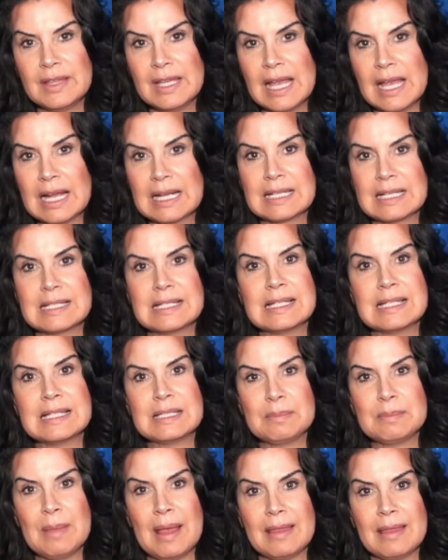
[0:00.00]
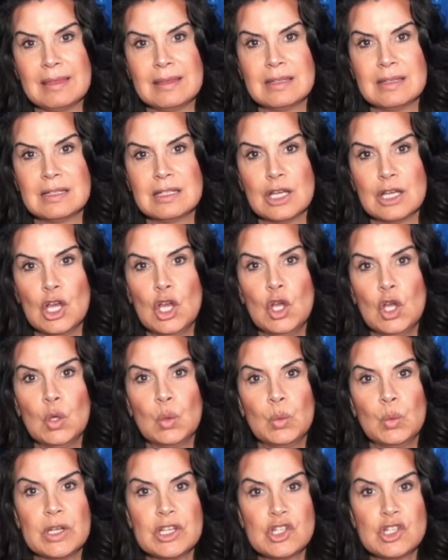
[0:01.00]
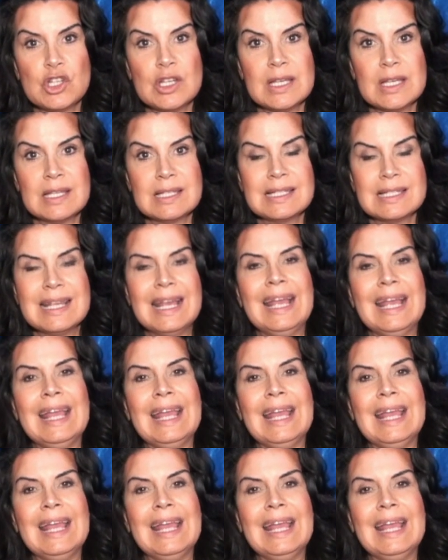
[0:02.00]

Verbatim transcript: the Alkistis method, which is,